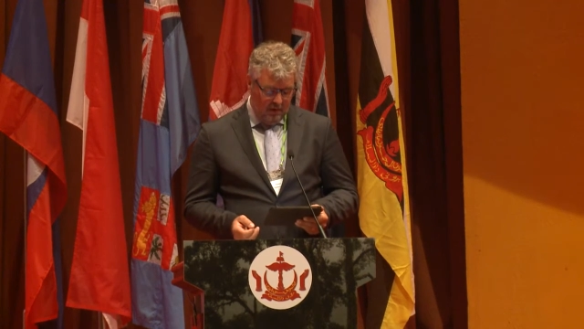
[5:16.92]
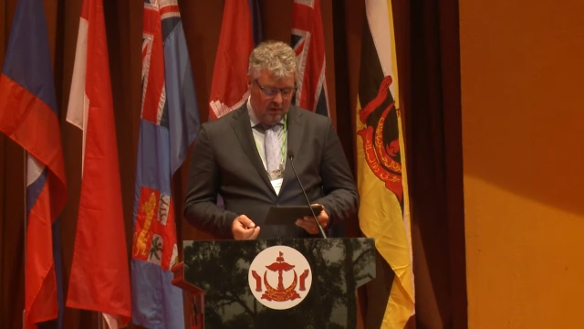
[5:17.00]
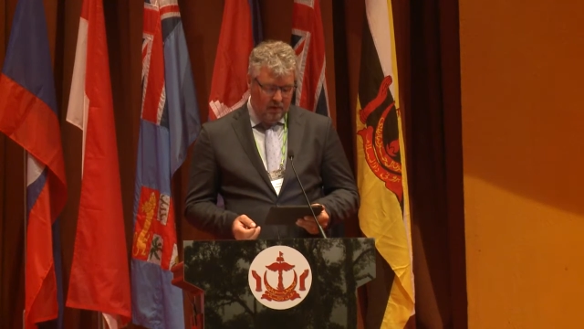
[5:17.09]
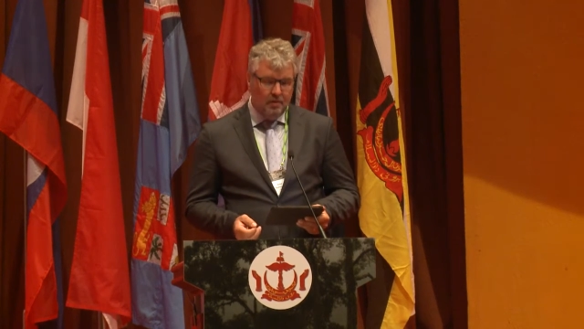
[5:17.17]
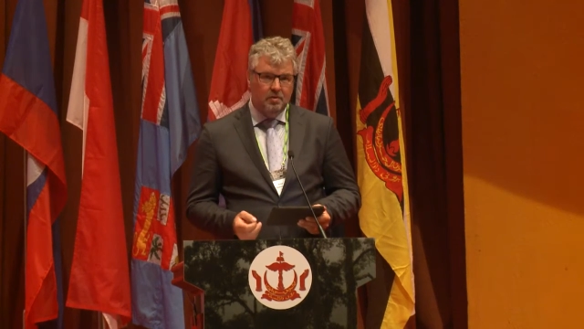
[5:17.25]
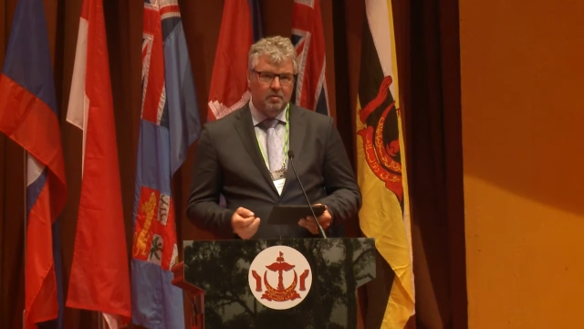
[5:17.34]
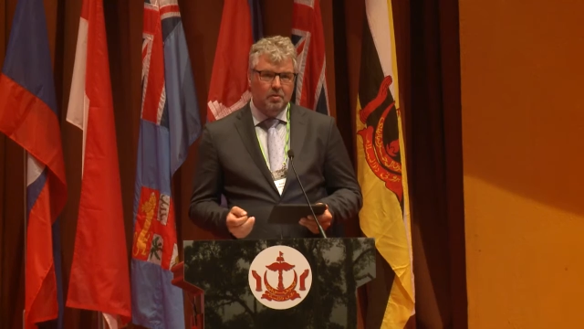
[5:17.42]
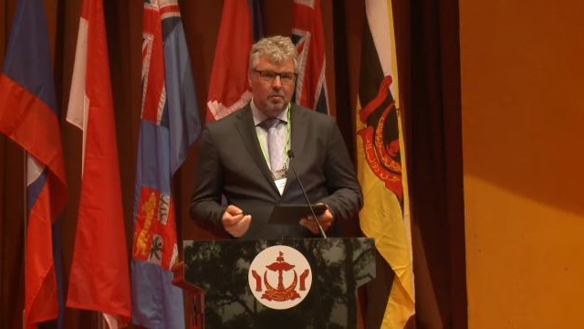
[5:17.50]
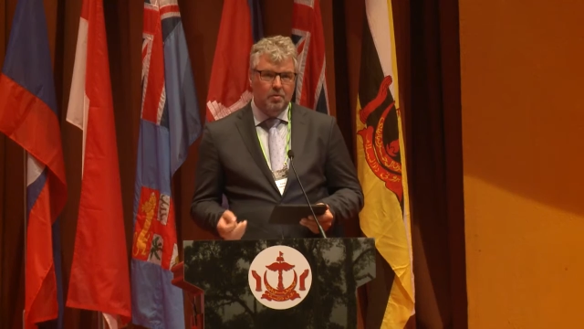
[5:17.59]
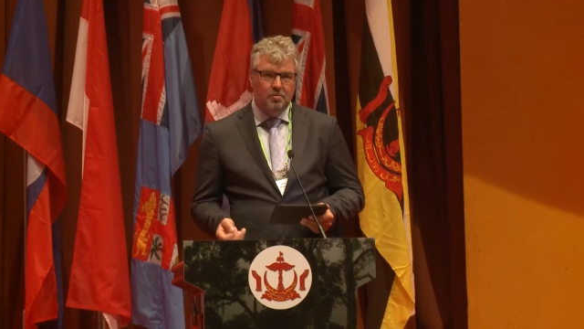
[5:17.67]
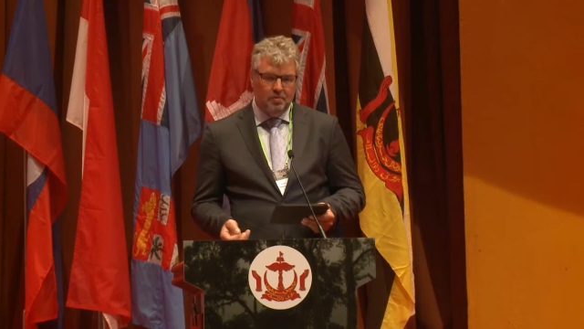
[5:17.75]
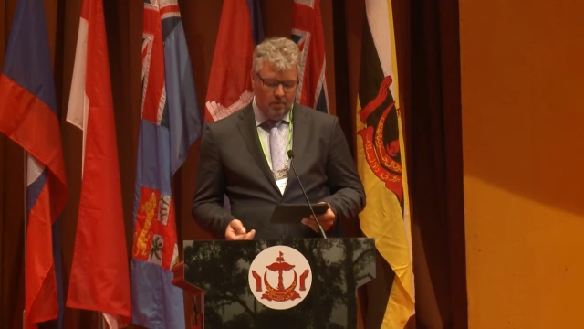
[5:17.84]
This is
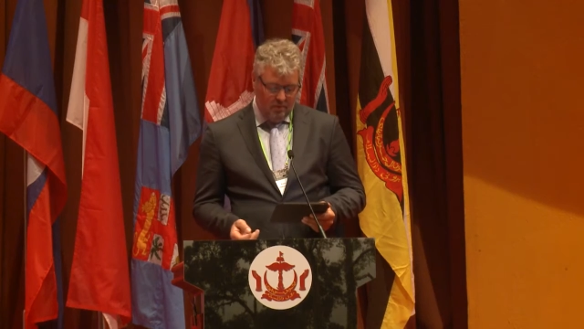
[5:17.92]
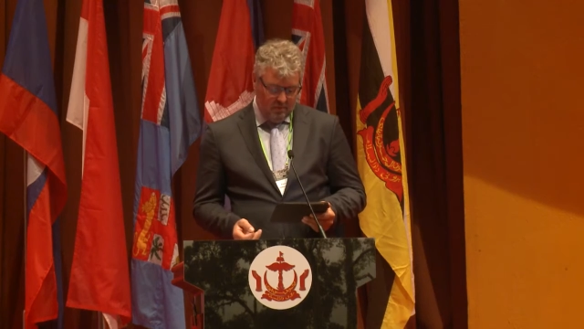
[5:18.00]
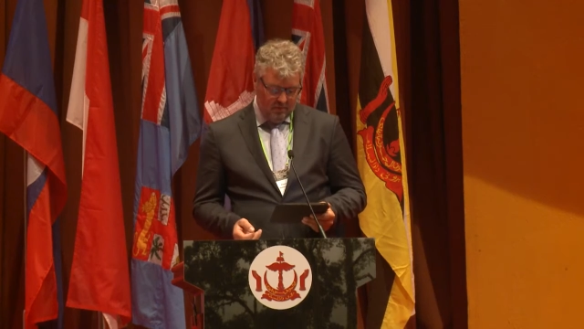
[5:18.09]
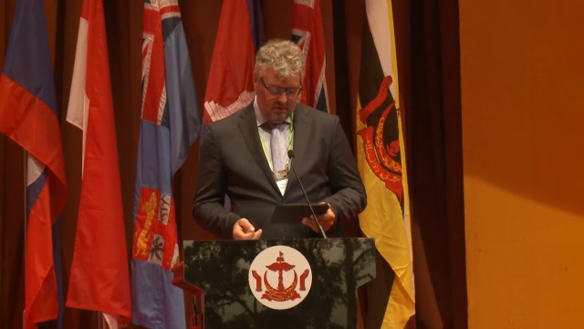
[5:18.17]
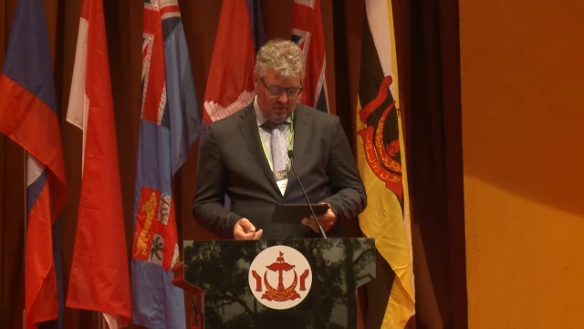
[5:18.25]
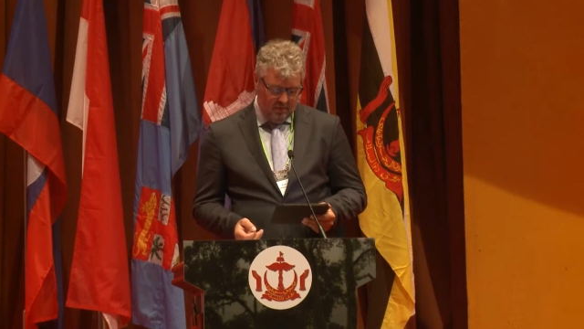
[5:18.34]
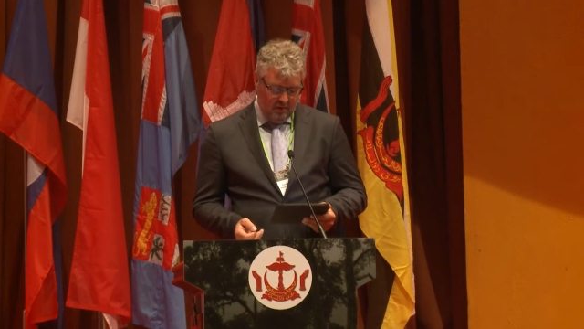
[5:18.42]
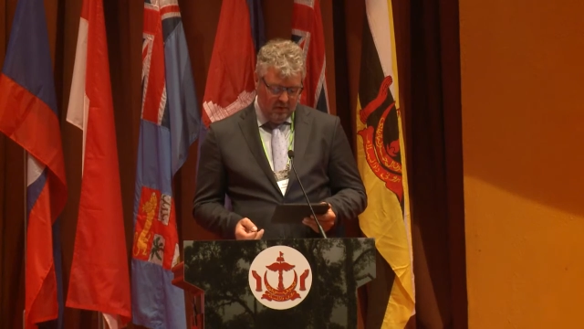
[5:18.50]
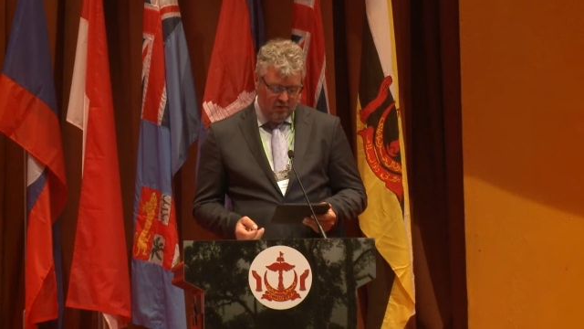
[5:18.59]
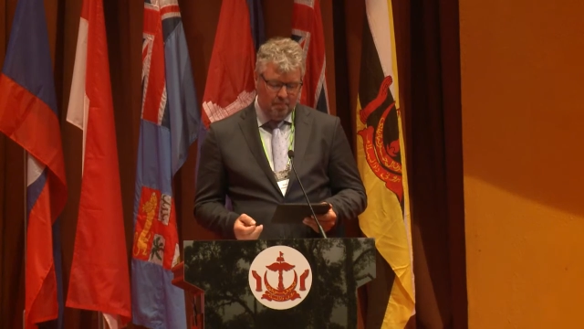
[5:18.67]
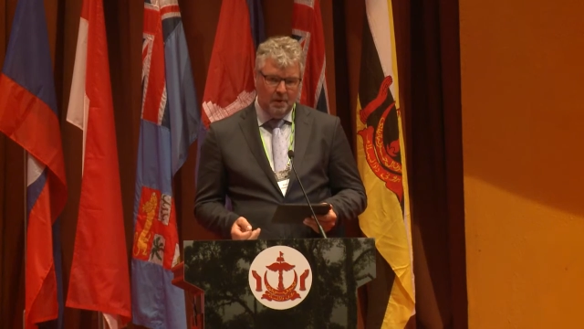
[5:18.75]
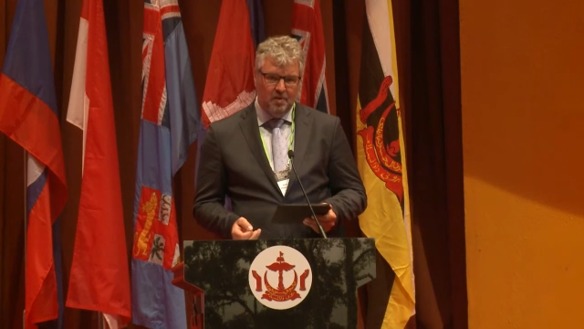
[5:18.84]
crucial,
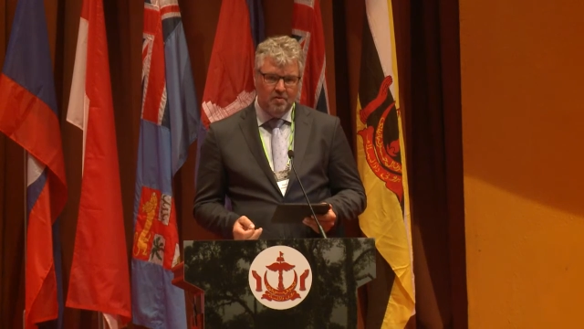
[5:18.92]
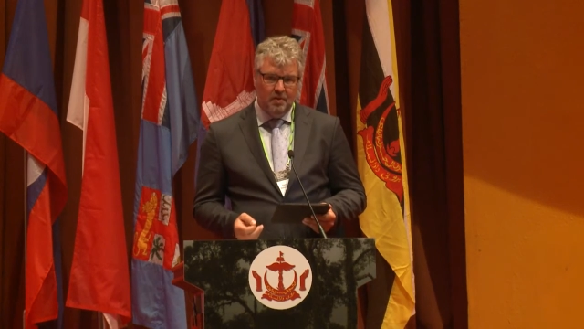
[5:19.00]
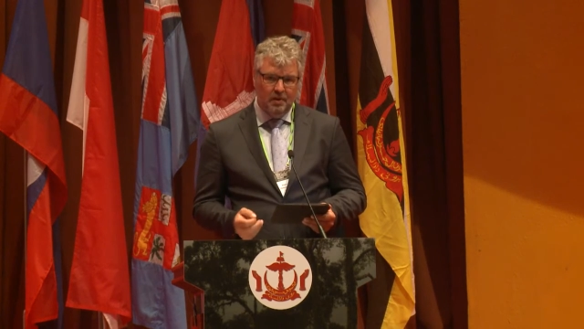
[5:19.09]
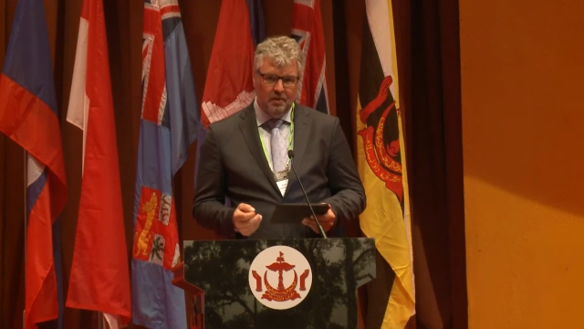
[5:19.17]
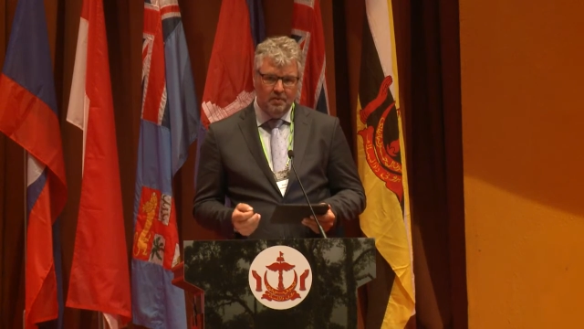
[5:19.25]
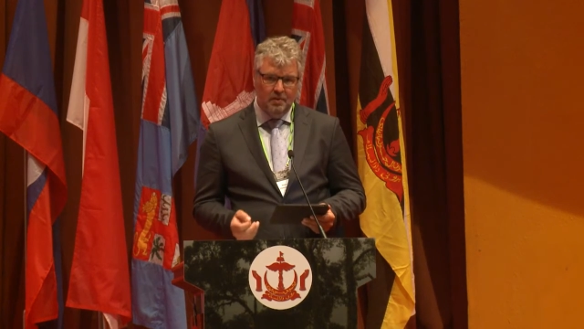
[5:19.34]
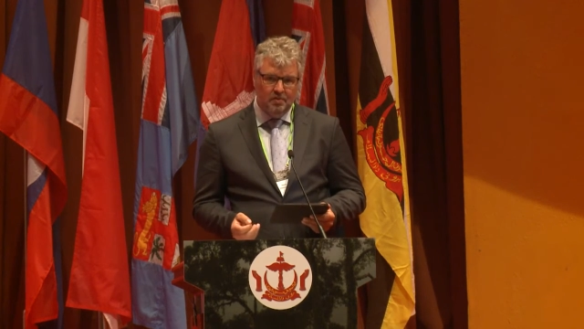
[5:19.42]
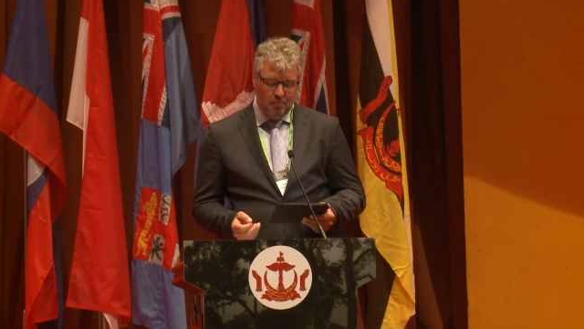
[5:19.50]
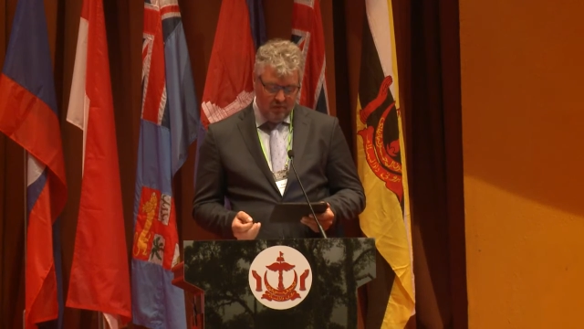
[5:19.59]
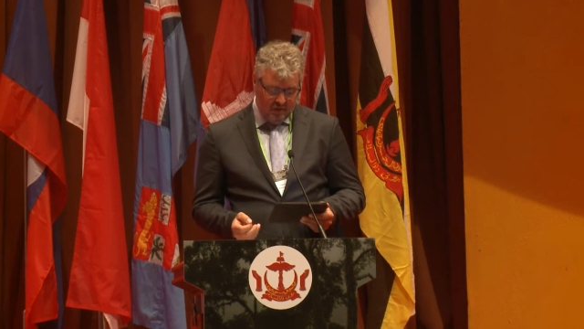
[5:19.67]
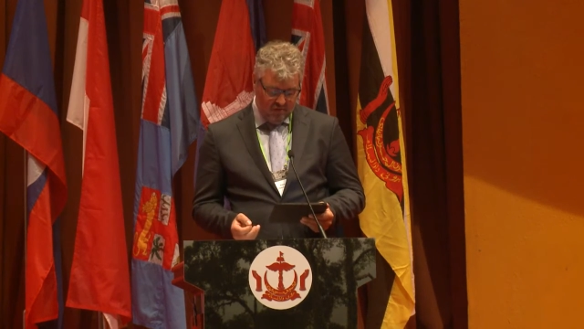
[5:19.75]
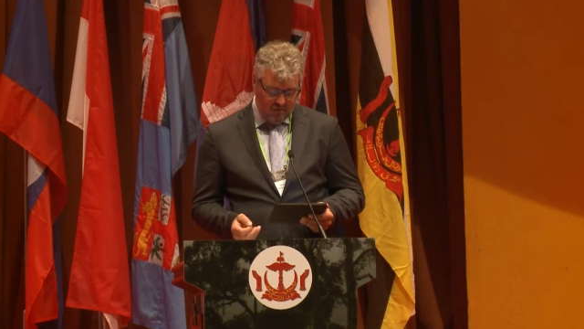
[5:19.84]
especially in this
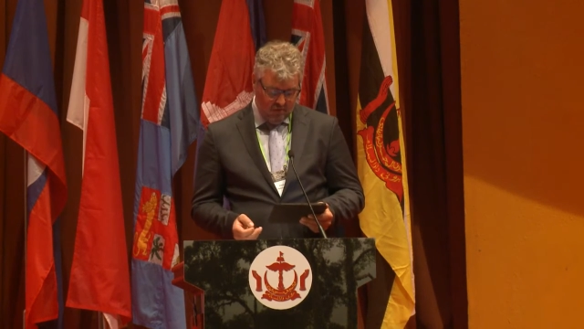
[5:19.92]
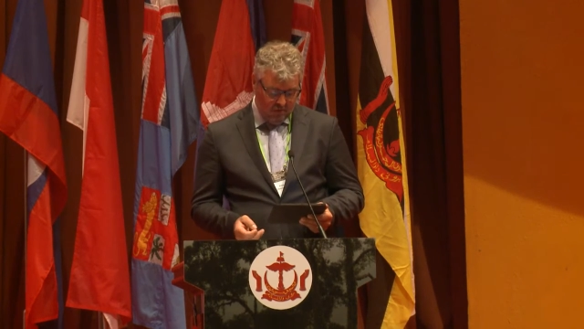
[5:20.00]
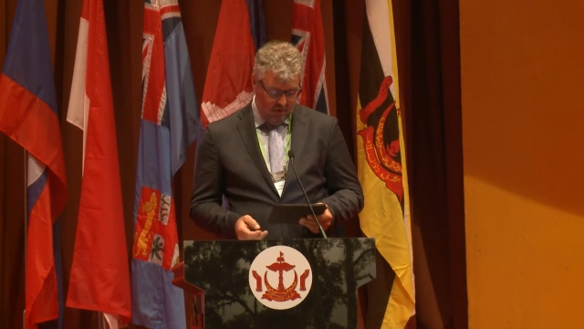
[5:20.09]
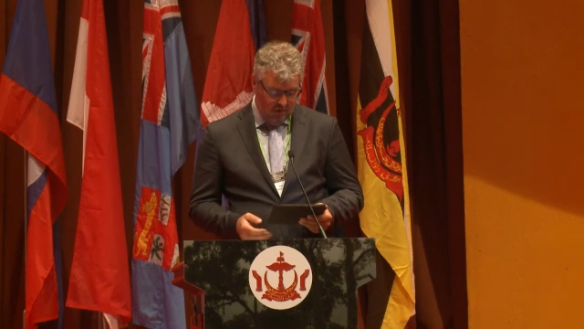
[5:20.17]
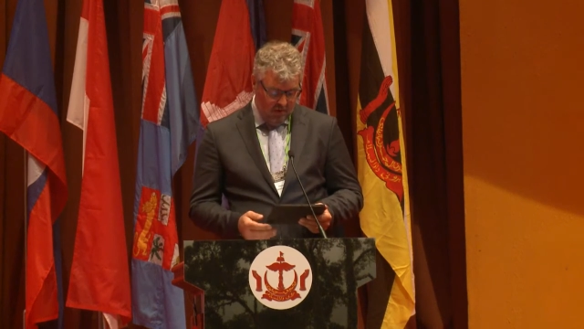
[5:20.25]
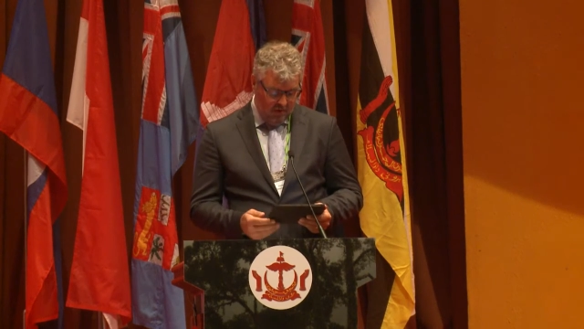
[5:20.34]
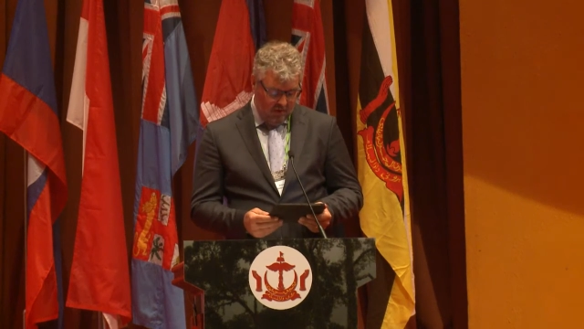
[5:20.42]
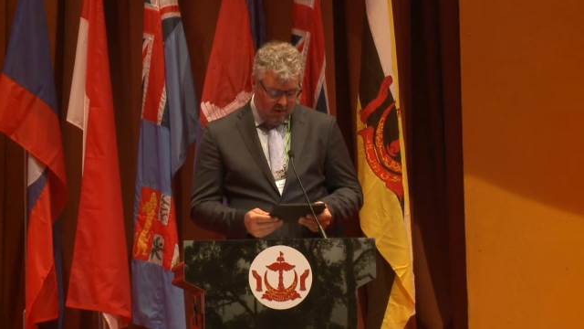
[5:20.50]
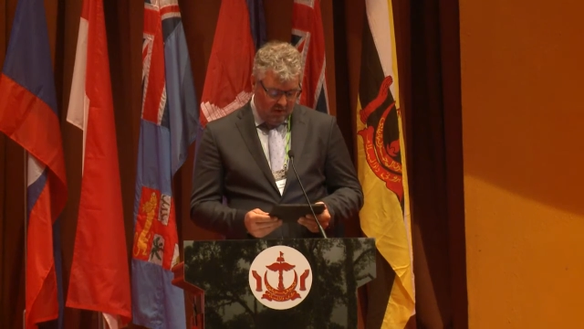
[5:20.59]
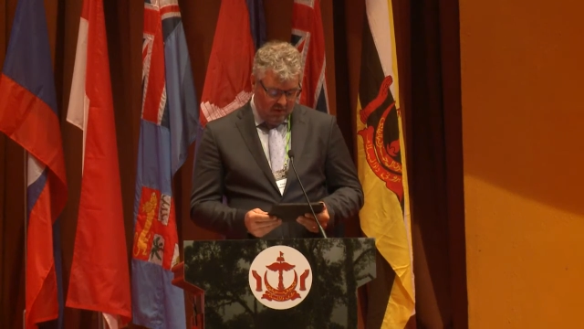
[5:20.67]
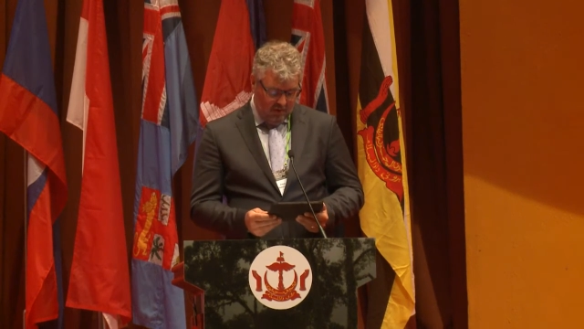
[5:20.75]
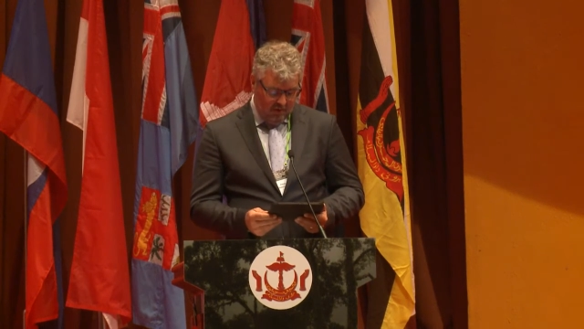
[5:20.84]
region
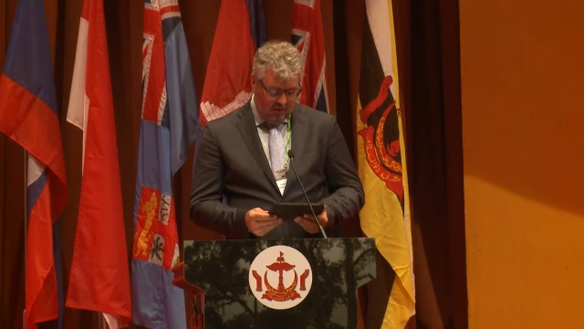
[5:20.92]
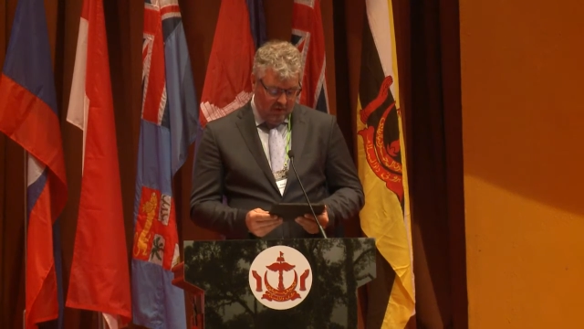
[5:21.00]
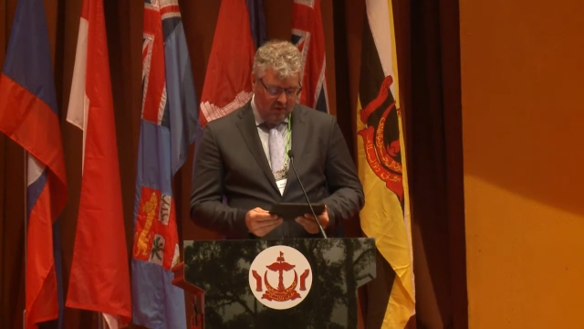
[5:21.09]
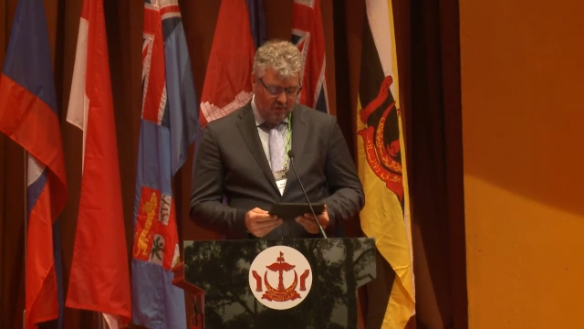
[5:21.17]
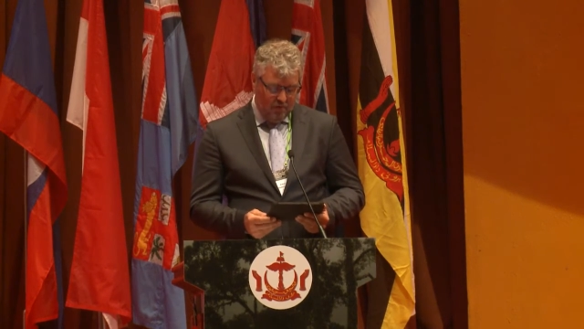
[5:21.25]
that